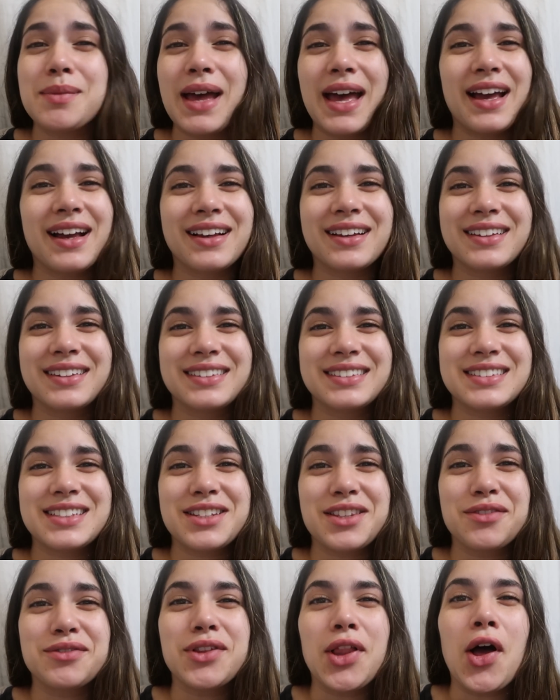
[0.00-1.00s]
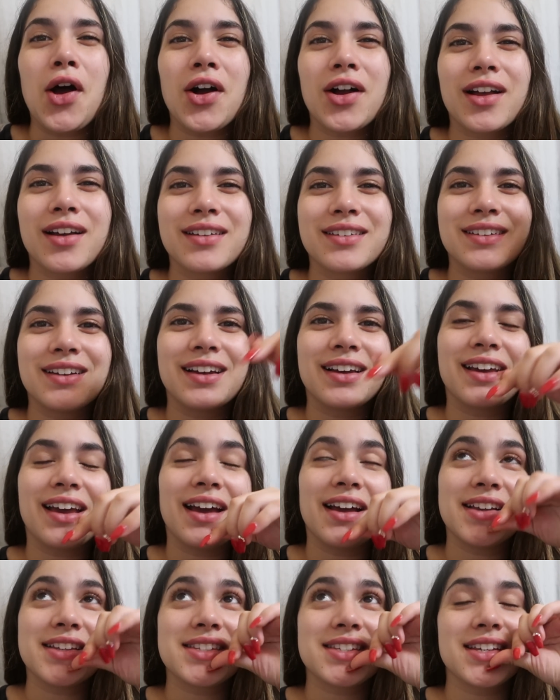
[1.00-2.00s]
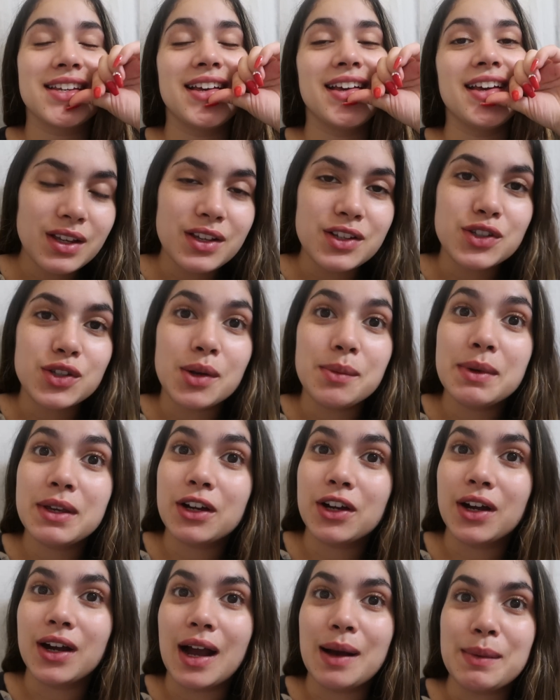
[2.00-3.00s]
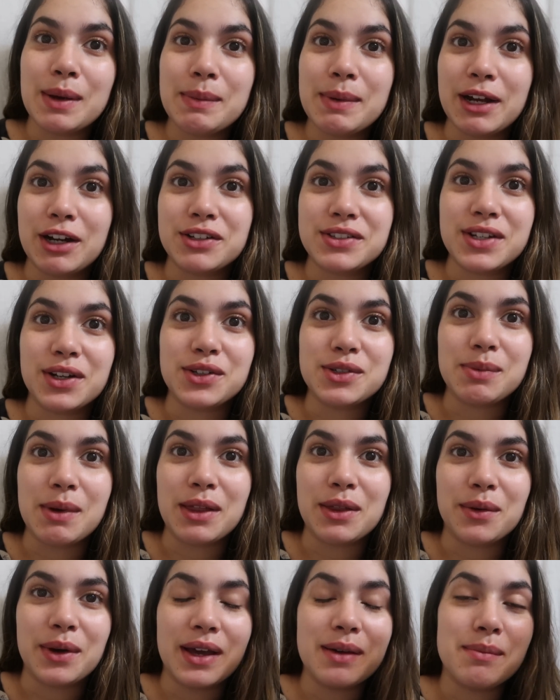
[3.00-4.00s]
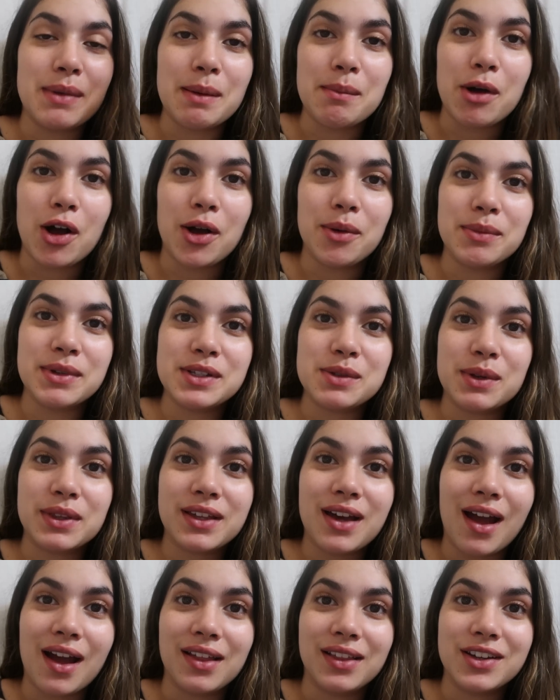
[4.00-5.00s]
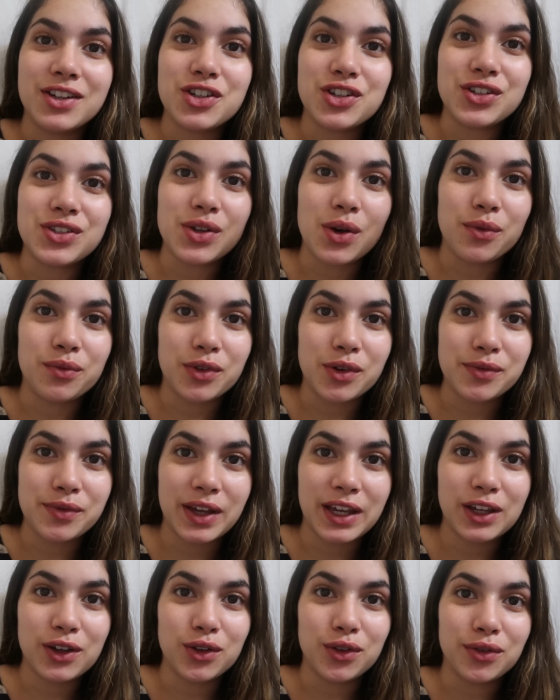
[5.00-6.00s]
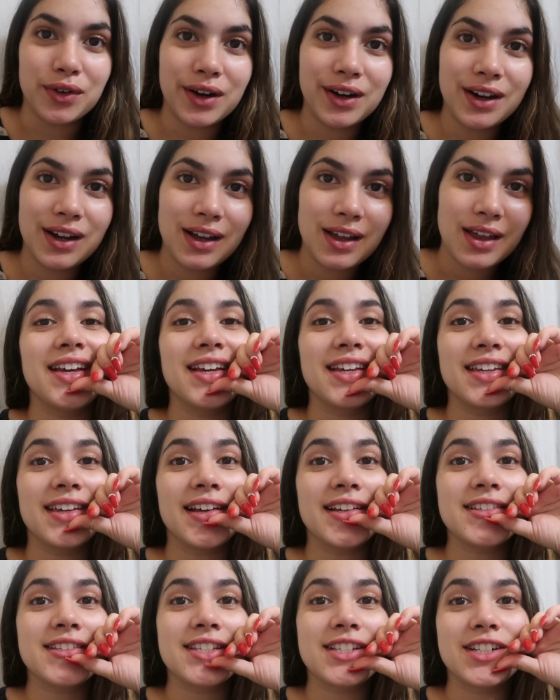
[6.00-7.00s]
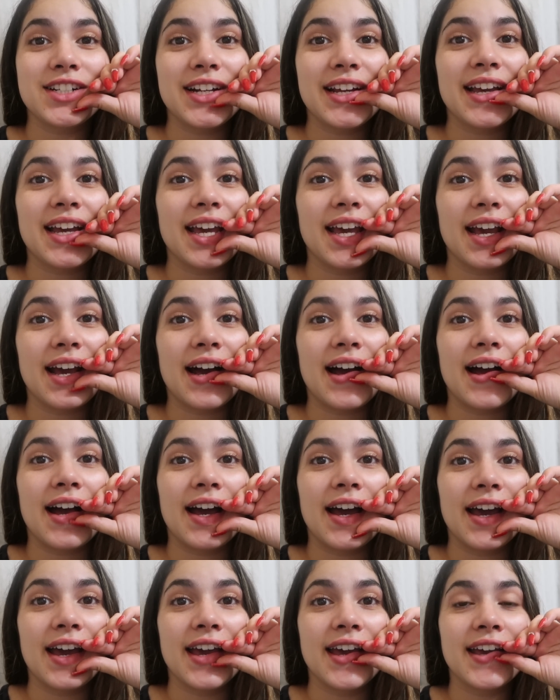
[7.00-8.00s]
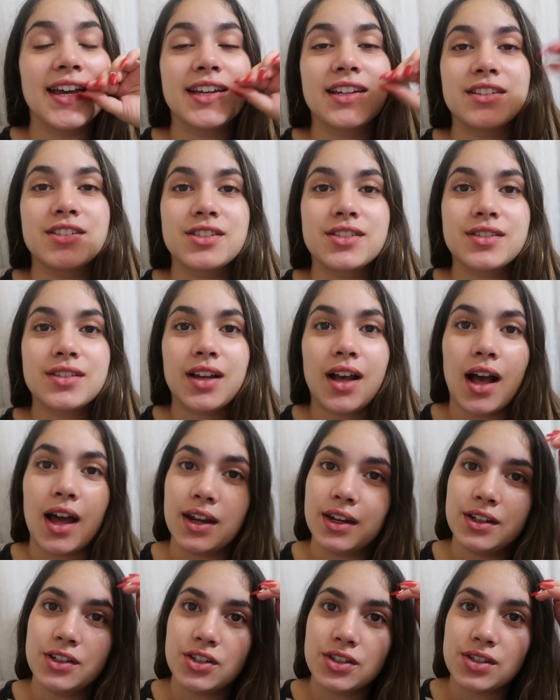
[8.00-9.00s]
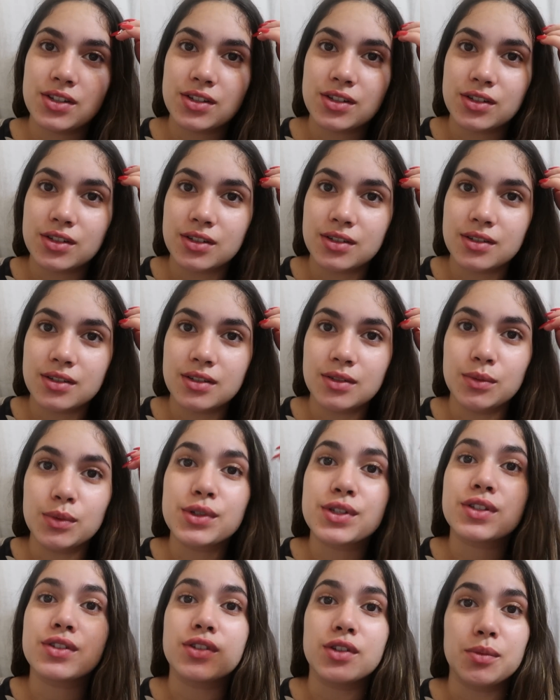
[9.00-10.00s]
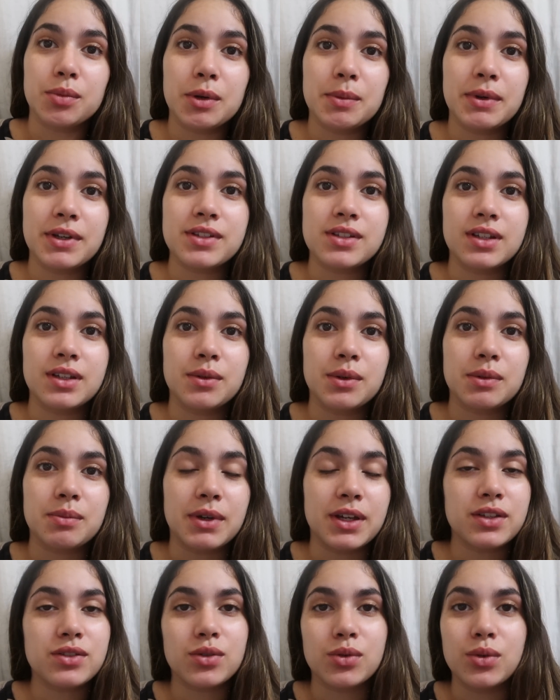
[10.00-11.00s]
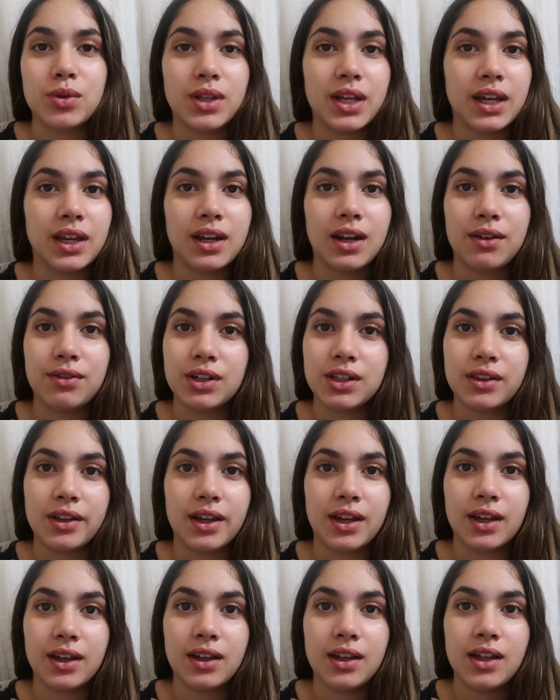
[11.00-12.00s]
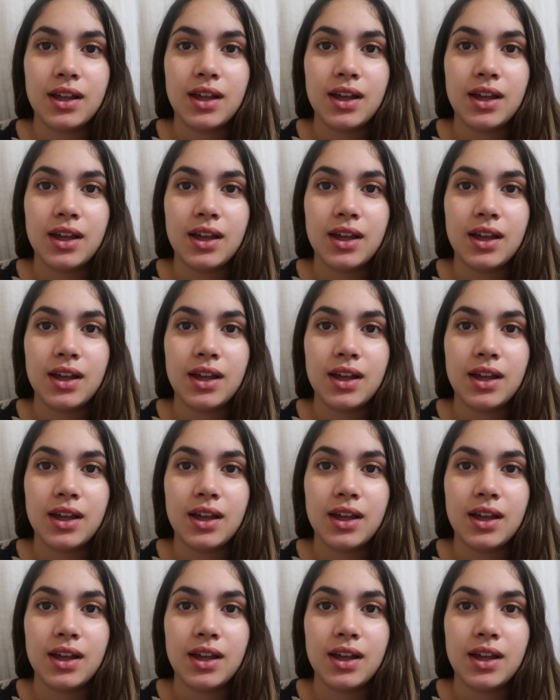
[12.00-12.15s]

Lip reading: back to the vlog, I guess. So I'm here at my parents' house, by the way. My mom is with Kailah. She's home from Vancouver. Yesterday, I kind of just was super busy with my schooling and everything.